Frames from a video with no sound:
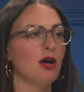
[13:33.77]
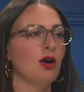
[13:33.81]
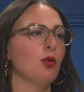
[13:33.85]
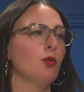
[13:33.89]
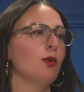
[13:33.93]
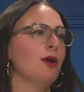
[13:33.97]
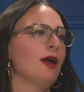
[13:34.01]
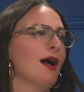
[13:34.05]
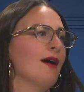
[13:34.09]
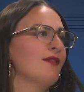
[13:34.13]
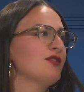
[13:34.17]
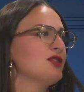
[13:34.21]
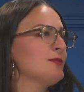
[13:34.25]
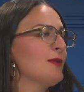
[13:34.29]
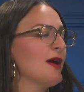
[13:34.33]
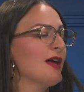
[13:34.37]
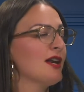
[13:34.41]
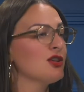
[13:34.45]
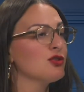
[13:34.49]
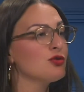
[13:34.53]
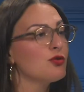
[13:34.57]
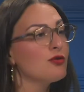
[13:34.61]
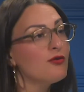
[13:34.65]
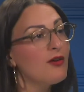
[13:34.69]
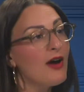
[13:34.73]
we have
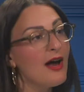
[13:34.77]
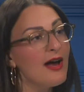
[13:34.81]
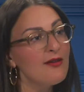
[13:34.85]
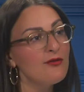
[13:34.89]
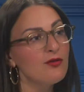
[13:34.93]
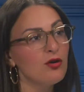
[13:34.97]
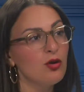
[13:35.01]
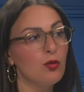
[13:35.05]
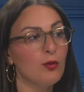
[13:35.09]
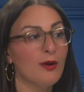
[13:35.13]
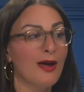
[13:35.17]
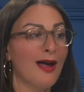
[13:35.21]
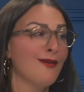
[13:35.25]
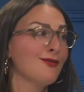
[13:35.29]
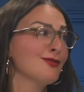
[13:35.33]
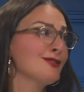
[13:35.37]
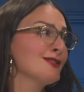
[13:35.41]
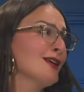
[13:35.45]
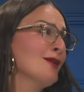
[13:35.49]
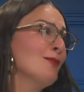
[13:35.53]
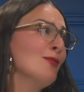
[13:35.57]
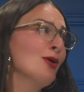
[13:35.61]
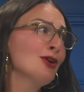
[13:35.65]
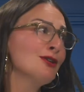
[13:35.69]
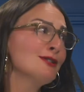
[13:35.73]
Spanish Revival, we have
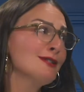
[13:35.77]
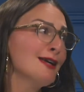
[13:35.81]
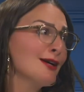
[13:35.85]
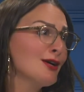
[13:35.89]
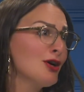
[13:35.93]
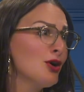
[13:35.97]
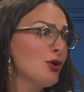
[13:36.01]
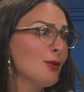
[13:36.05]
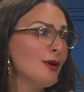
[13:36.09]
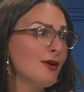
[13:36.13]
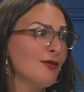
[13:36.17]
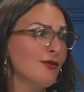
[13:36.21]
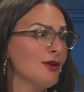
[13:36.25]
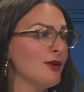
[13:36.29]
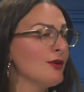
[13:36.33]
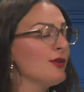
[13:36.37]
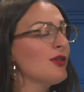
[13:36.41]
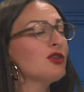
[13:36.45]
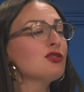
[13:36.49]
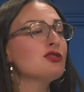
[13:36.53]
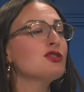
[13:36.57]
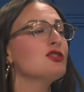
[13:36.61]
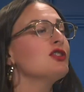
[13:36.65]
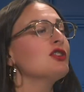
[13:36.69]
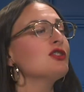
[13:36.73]
some Art Deco even.
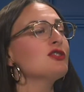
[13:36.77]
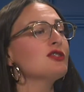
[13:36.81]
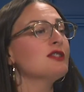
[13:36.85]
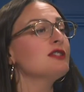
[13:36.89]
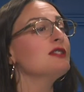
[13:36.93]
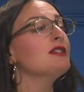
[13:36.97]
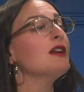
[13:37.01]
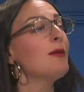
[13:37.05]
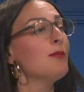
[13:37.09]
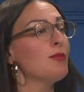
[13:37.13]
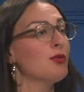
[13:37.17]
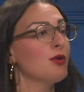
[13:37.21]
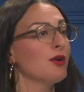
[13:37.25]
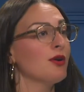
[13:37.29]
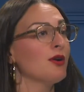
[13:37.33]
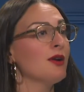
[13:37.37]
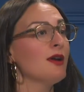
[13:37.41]
There's a number.